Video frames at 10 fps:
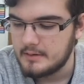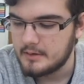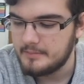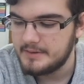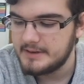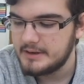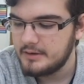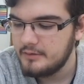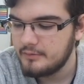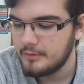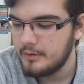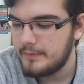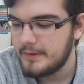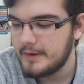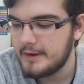composition, rule
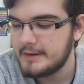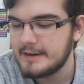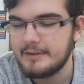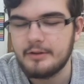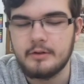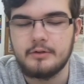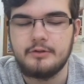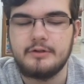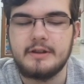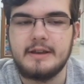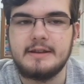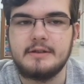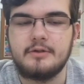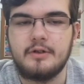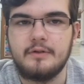of thirds, and the
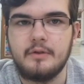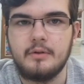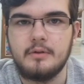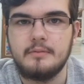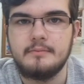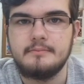180-degree rule.